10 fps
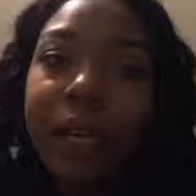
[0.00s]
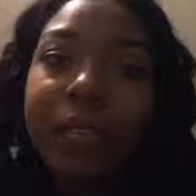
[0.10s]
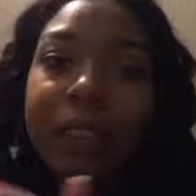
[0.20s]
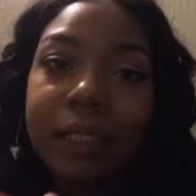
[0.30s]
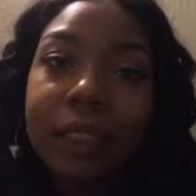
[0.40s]

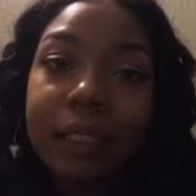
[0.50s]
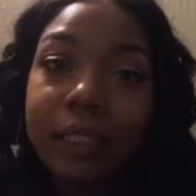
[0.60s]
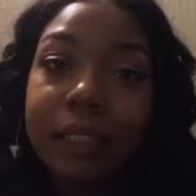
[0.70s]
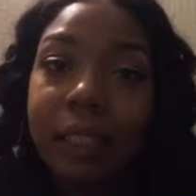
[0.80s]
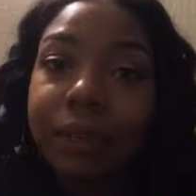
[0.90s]
It's six
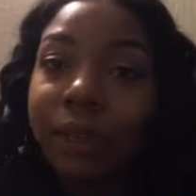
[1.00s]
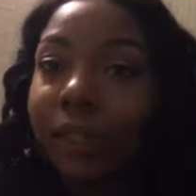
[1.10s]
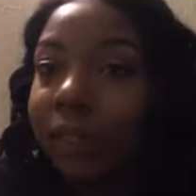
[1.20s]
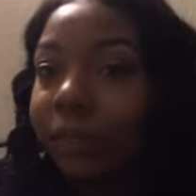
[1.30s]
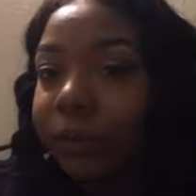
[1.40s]
sixteen
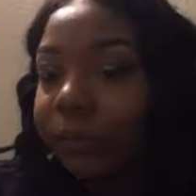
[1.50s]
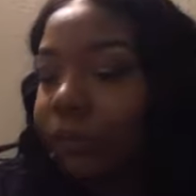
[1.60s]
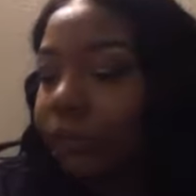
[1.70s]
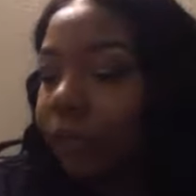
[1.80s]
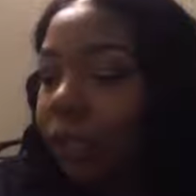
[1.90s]
right now,
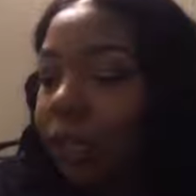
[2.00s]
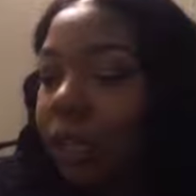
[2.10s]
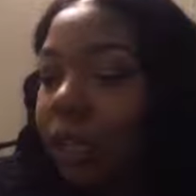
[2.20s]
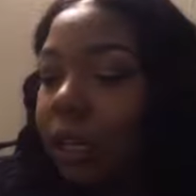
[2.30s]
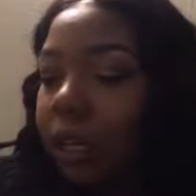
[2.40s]

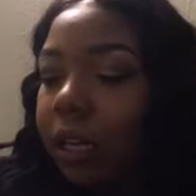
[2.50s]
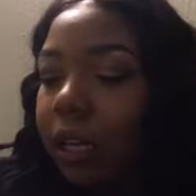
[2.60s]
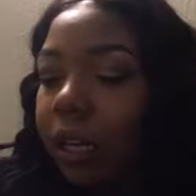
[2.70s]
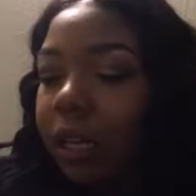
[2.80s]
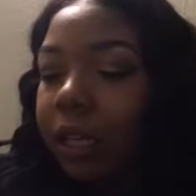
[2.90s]

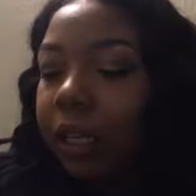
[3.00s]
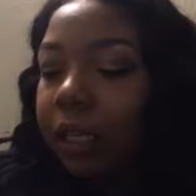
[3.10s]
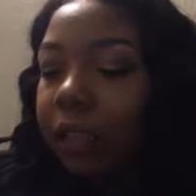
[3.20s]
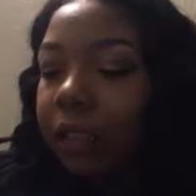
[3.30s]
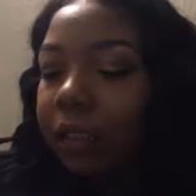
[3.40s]

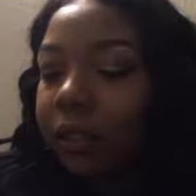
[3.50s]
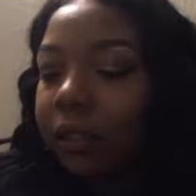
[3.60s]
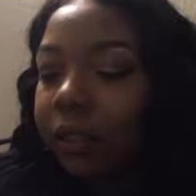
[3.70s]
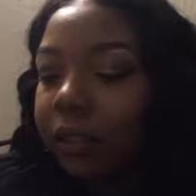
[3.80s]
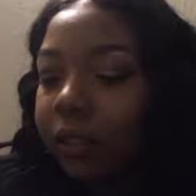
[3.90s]
and
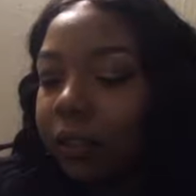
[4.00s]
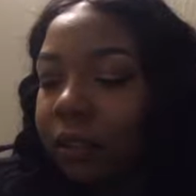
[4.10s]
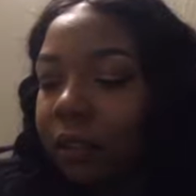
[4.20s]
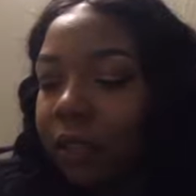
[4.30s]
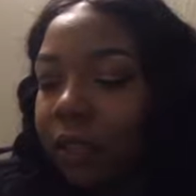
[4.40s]

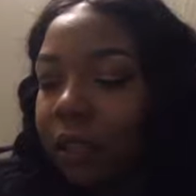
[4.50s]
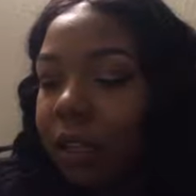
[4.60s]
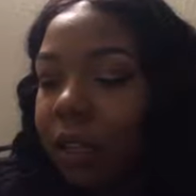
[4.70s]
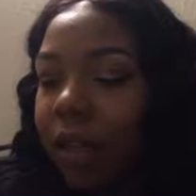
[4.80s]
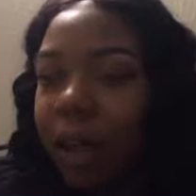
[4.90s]

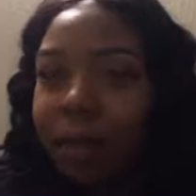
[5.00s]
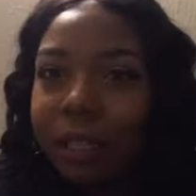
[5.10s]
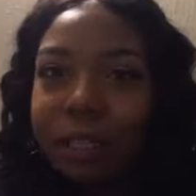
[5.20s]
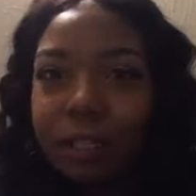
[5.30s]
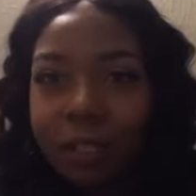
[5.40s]
I
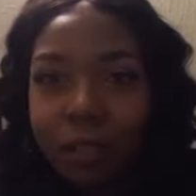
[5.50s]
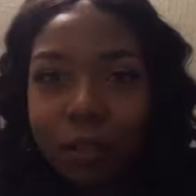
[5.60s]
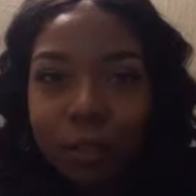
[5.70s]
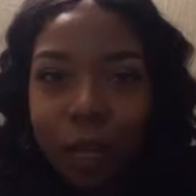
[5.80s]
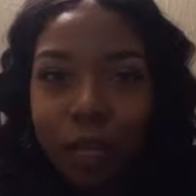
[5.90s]
basically
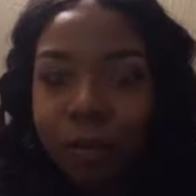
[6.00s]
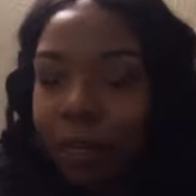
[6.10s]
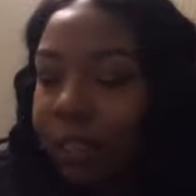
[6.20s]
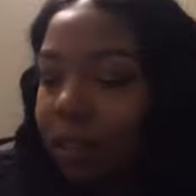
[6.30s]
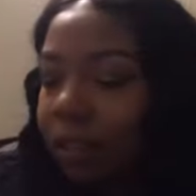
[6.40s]
showed you guys what
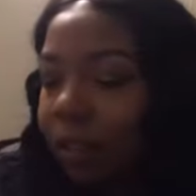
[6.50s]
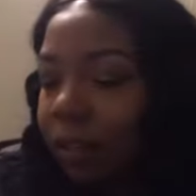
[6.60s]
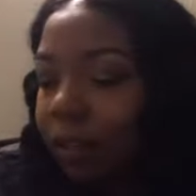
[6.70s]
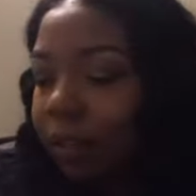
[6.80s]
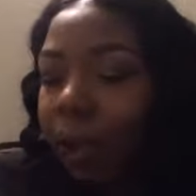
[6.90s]
I did
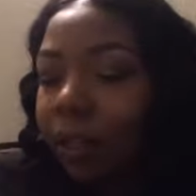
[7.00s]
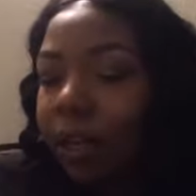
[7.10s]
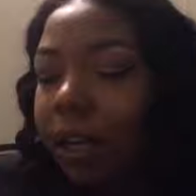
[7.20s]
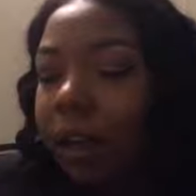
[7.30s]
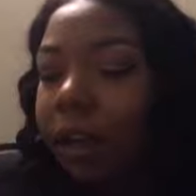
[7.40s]
today. I'm
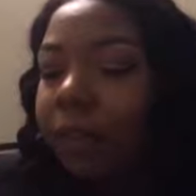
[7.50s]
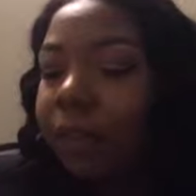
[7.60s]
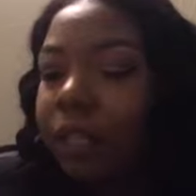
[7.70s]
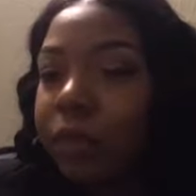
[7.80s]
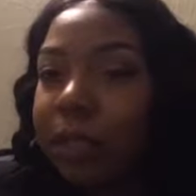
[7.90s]
go ahead and
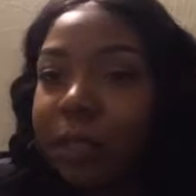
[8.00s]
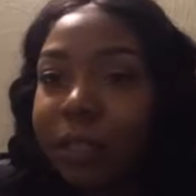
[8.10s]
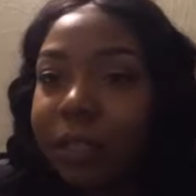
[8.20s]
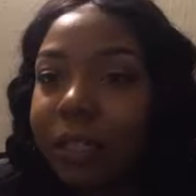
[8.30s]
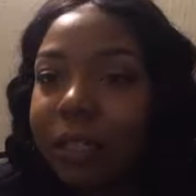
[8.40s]
finish my
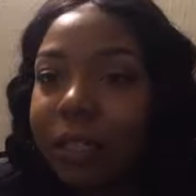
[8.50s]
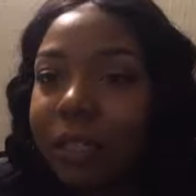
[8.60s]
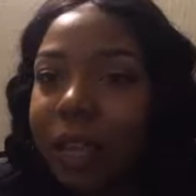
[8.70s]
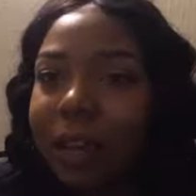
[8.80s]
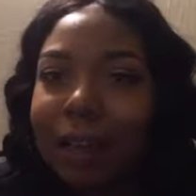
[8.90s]
dinner
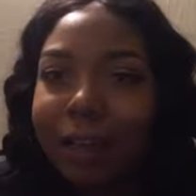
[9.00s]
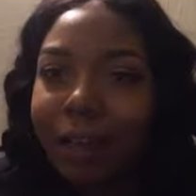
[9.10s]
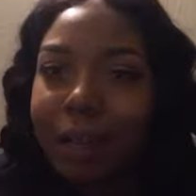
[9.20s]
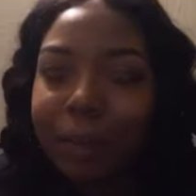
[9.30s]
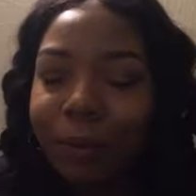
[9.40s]
because I kind of
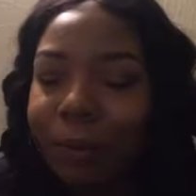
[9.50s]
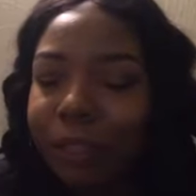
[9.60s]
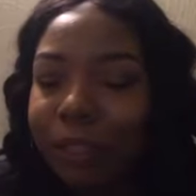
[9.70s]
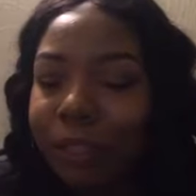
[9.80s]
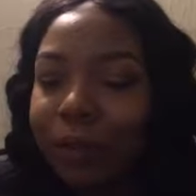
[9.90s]
feel like I'm
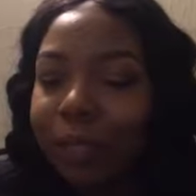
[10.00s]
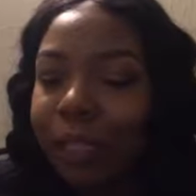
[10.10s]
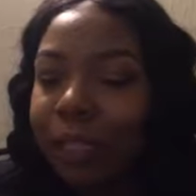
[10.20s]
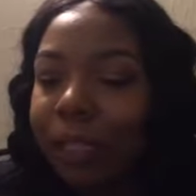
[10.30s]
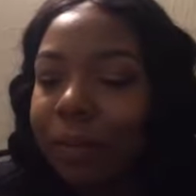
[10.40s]
procrastinating on
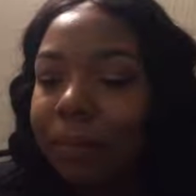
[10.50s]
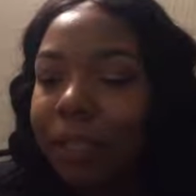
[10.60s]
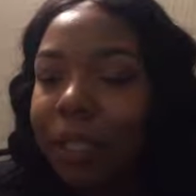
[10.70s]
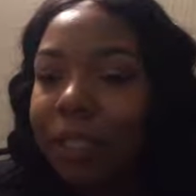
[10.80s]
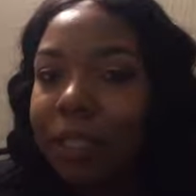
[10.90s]
eating it
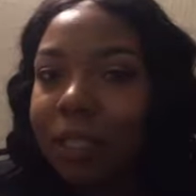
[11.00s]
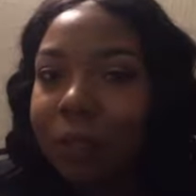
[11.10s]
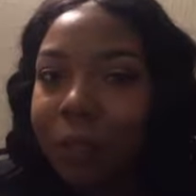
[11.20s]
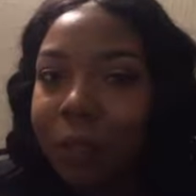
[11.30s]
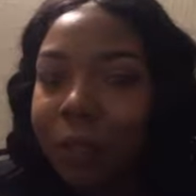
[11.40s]
because
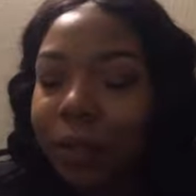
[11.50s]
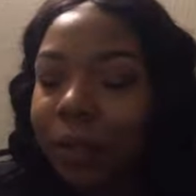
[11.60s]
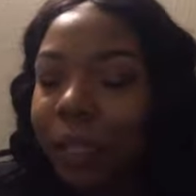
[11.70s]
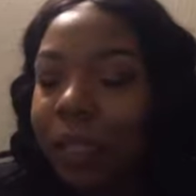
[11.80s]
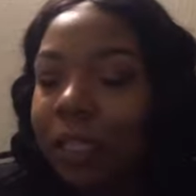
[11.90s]
I'm talking to
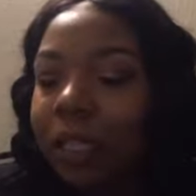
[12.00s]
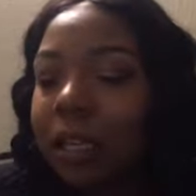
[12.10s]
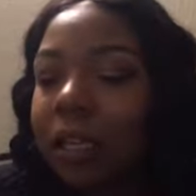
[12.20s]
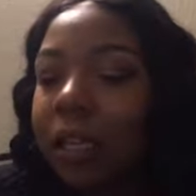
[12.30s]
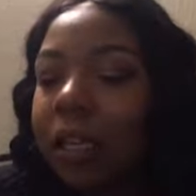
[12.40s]
you guys
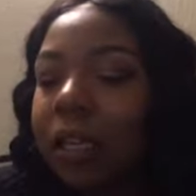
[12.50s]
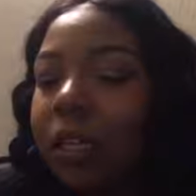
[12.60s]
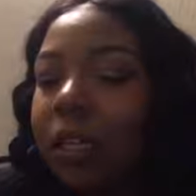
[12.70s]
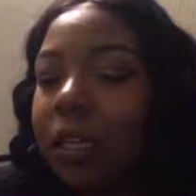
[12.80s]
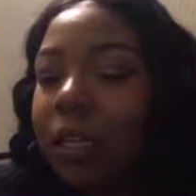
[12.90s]

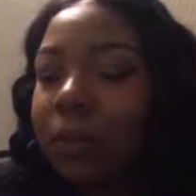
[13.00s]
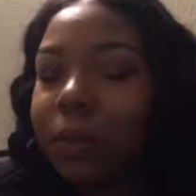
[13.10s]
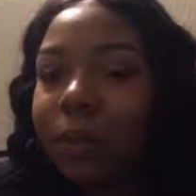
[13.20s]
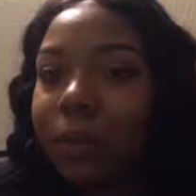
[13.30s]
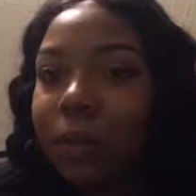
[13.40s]
and I'm
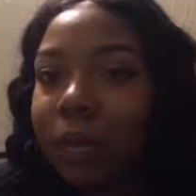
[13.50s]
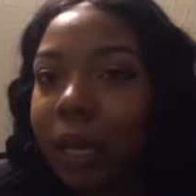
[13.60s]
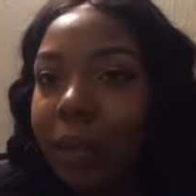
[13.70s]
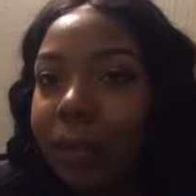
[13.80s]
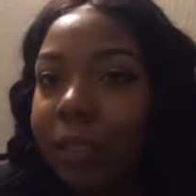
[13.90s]
talking to a
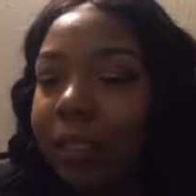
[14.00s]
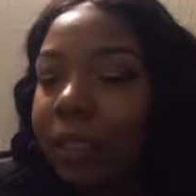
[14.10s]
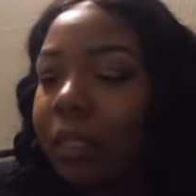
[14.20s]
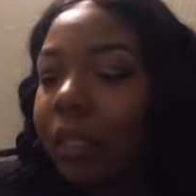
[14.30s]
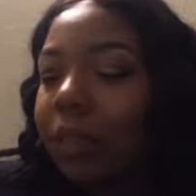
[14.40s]
camera.
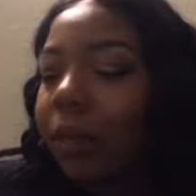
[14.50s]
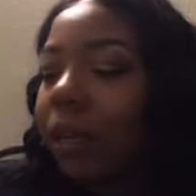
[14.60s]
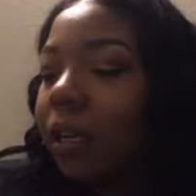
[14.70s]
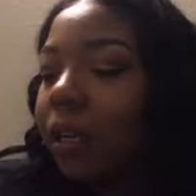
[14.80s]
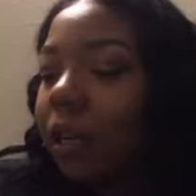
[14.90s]
So
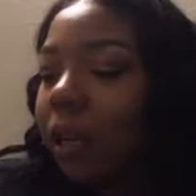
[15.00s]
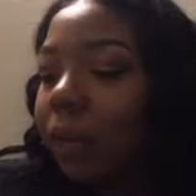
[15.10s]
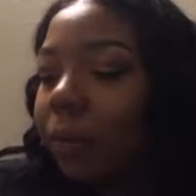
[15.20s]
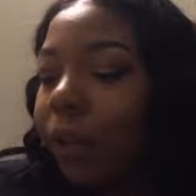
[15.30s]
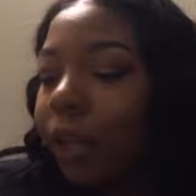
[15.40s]

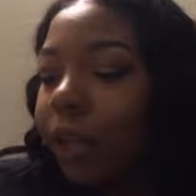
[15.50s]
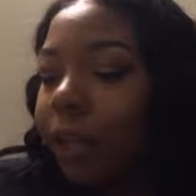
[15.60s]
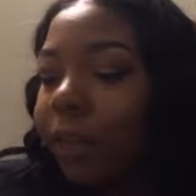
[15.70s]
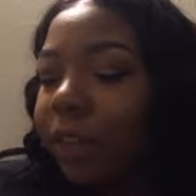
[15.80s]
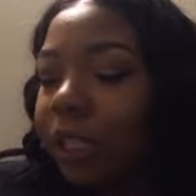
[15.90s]
I'm gonna go
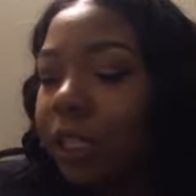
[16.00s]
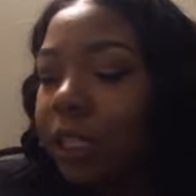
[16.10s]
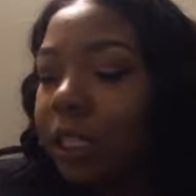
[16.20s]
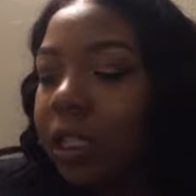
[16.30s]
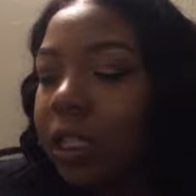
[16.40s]
ahead and finish
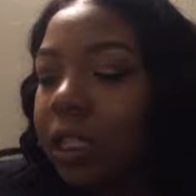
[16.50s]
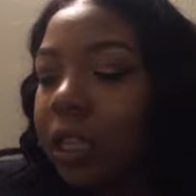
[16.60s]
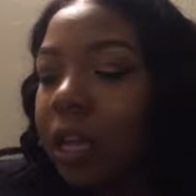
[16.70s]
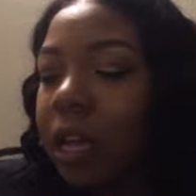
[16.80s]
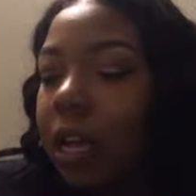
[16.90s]
this
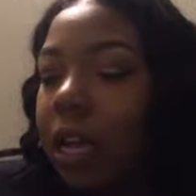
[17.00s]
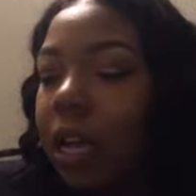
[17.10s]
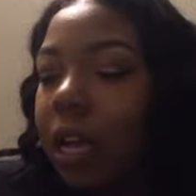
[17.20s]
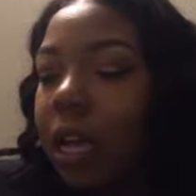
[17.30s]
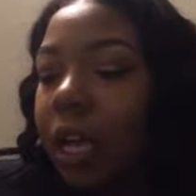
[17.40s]

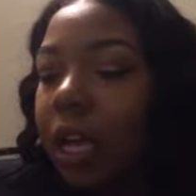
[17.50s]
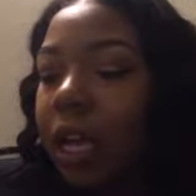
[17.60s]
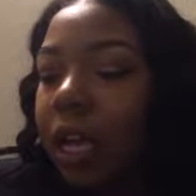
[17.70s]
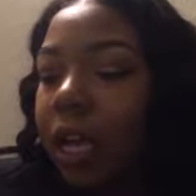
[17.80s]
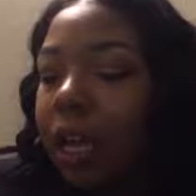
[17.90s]

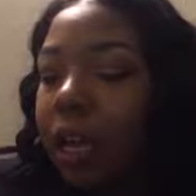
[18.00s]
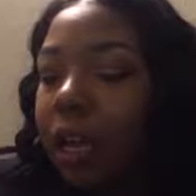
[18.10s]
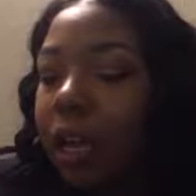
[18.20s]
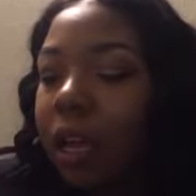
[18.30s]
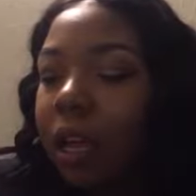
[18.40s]

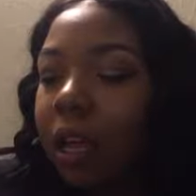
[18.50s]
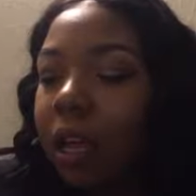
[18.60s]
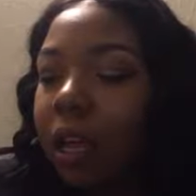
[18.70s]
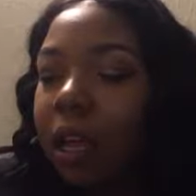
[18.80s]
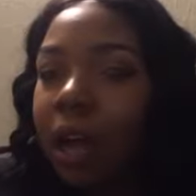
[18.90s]
and.
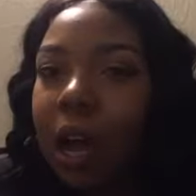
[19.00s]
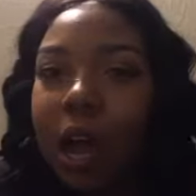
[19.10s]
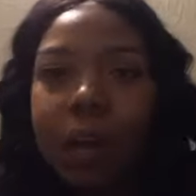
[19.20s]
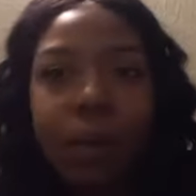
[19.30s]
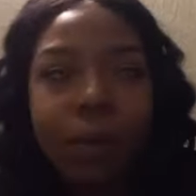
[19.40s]

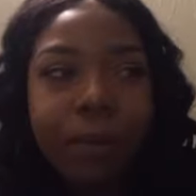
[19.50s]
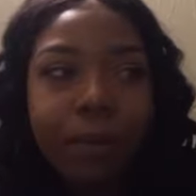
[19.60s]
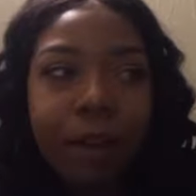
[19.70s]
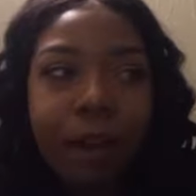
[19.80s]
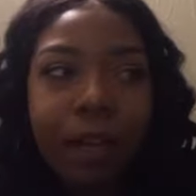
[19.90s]
I don't know what I'm
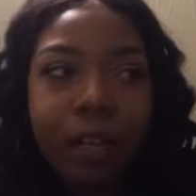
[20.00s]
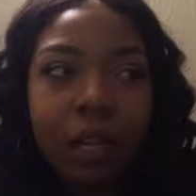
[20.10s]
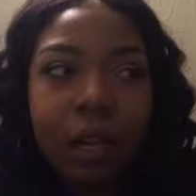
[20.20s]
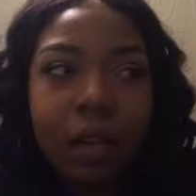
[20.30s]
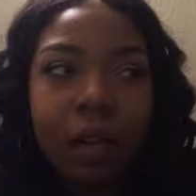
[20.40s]
gonna do
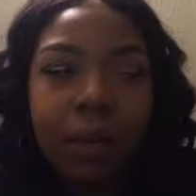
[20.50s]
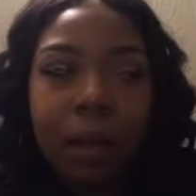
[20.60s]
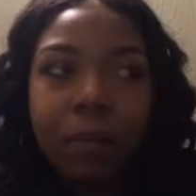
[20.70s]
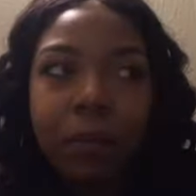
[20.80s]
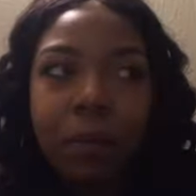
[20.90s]
after. I
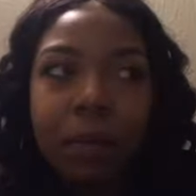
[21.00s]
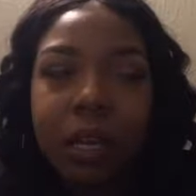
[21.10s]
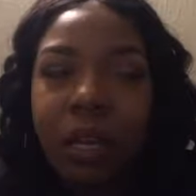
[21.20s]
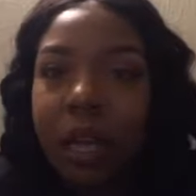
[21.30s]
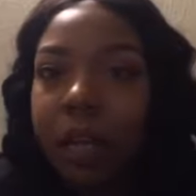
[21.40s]
might also play
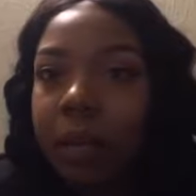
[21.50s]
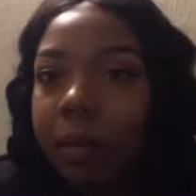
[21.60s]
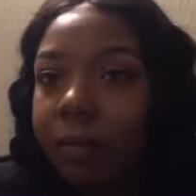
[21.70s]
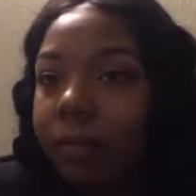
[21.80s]
the game.